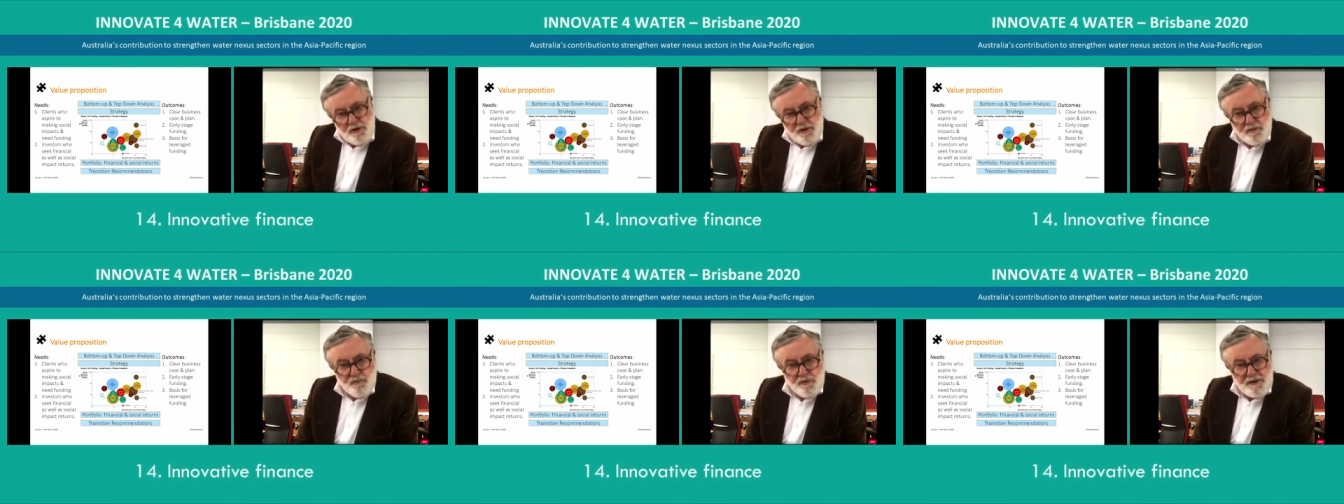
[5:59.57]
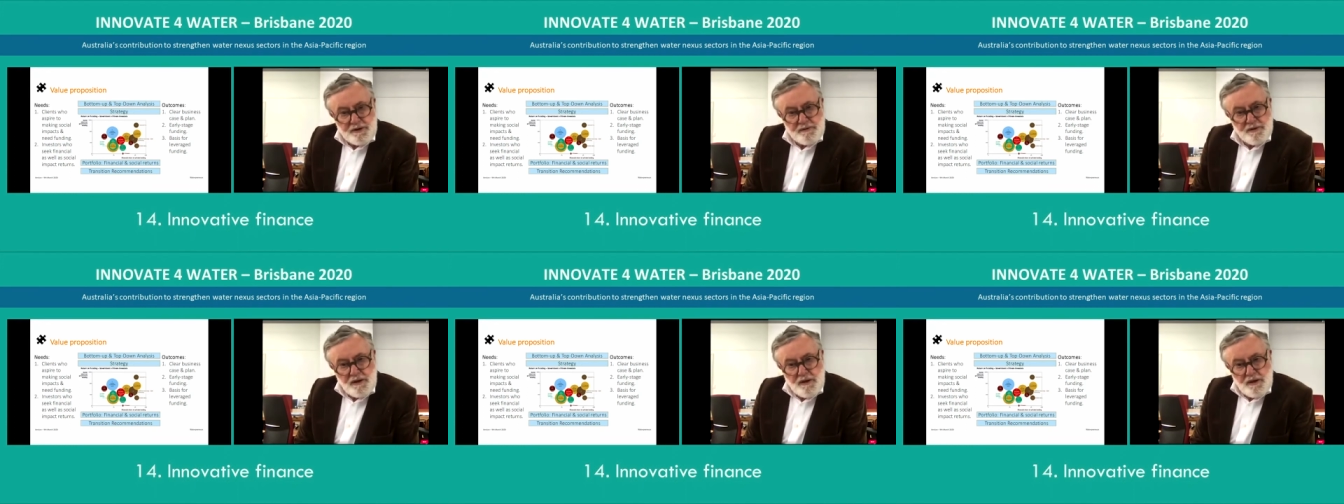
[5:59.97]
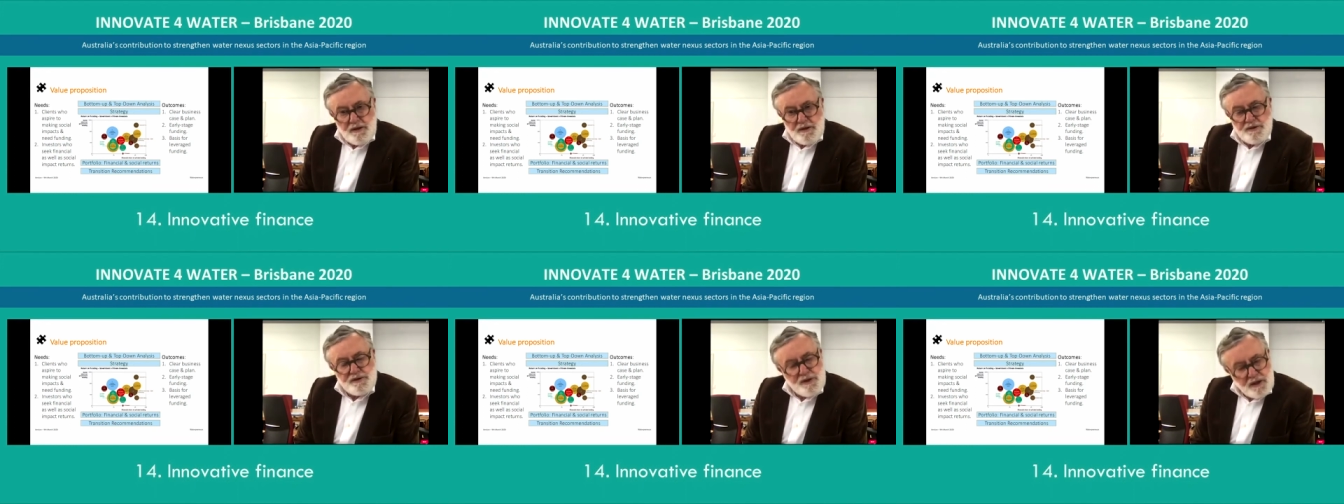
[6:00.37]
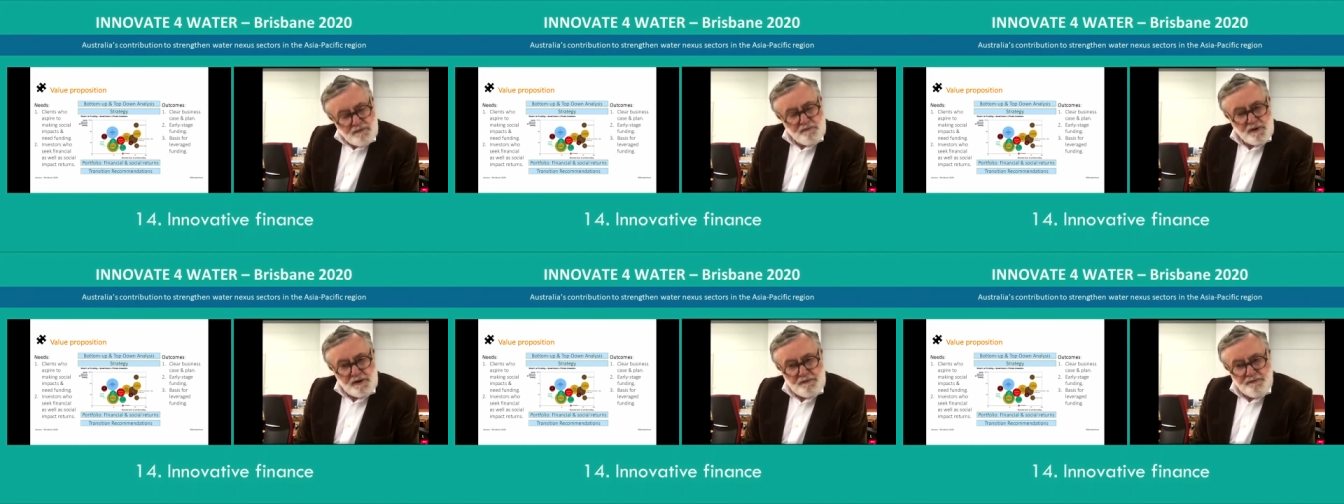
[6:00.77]
that we
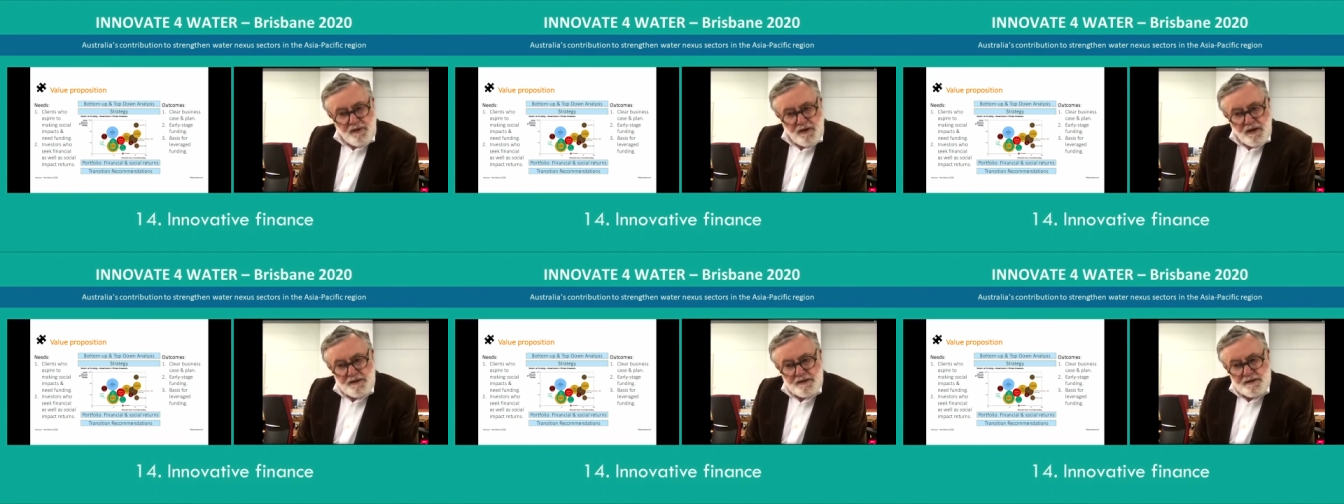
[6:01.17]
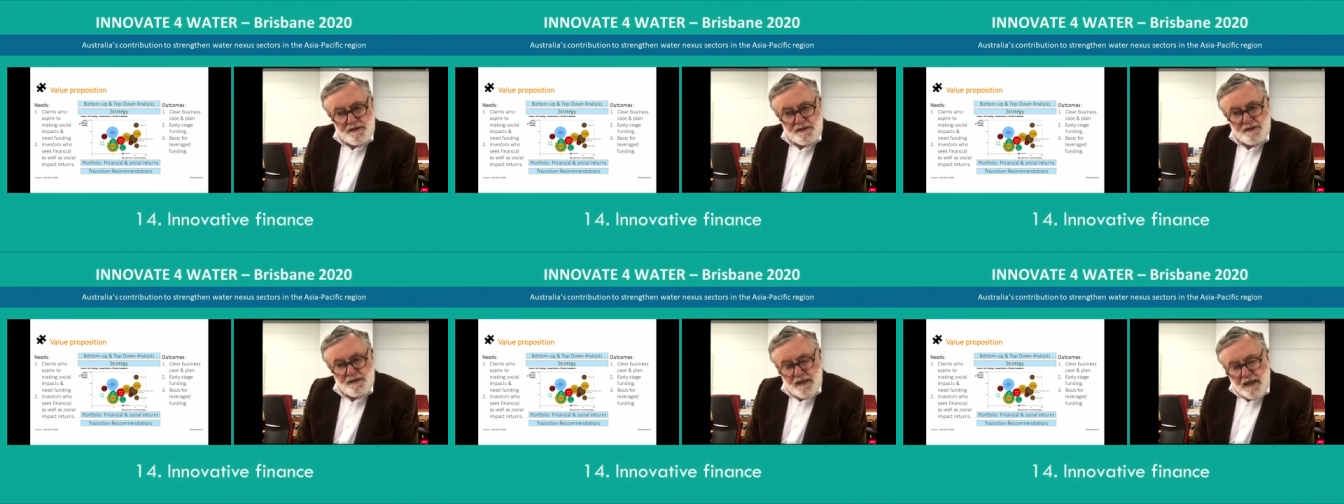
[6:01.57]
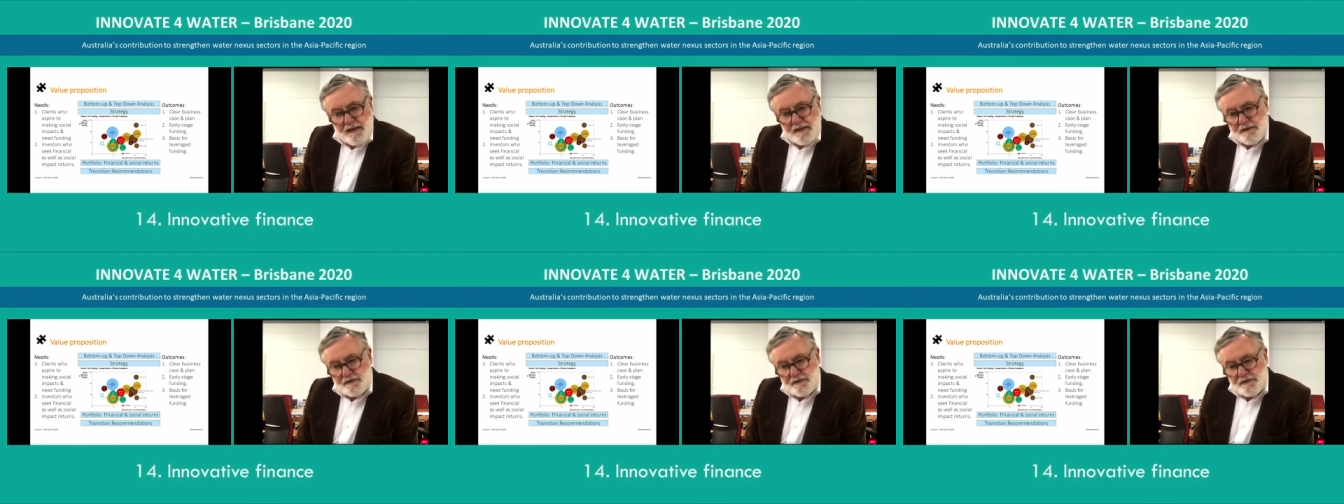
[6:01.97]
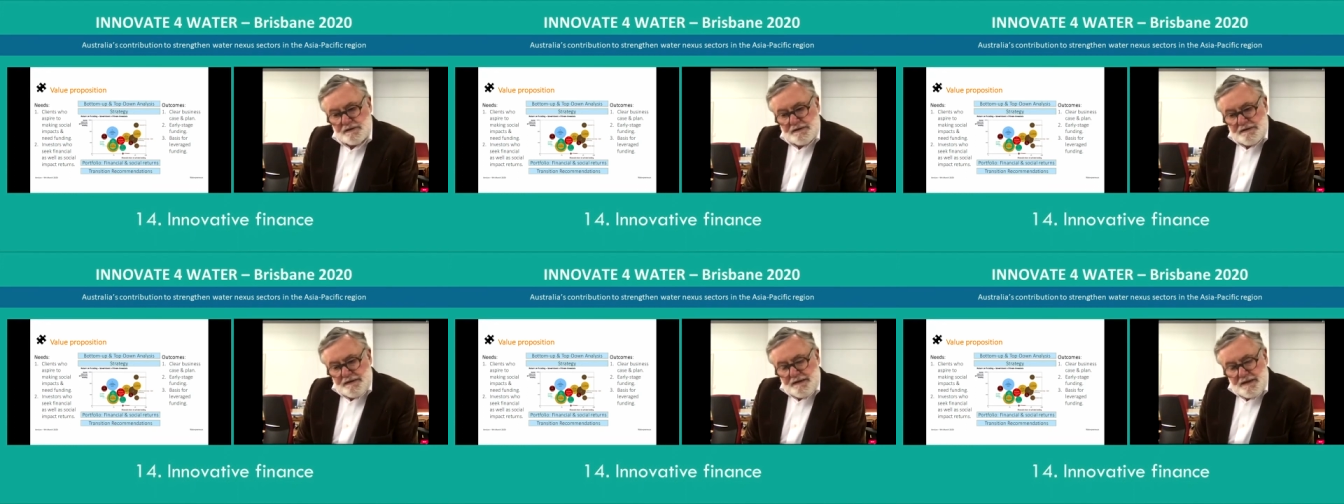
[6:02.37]
generally find scale
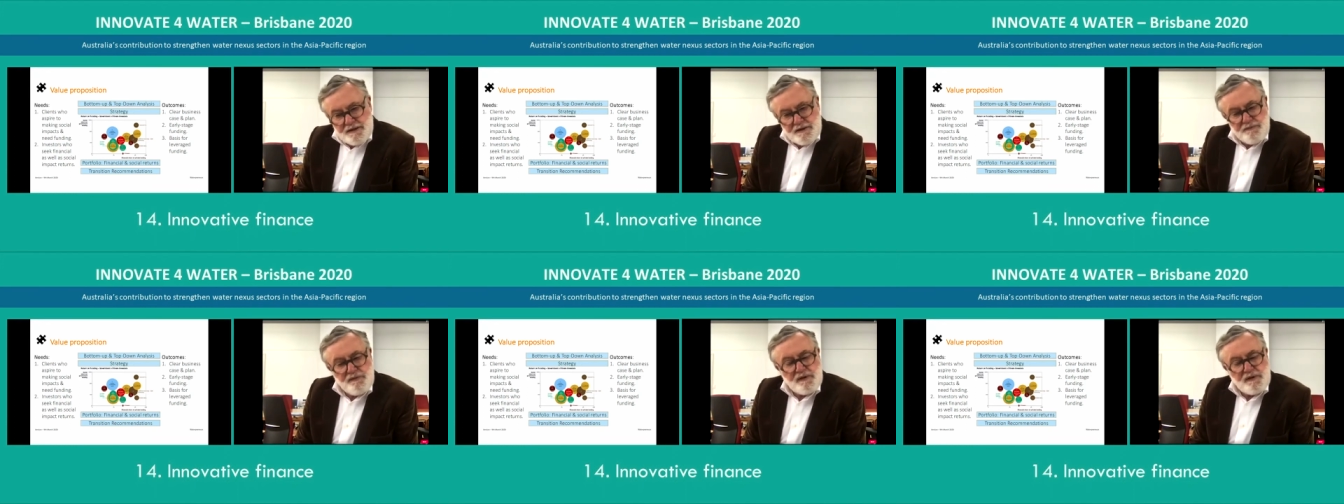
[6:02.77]
is of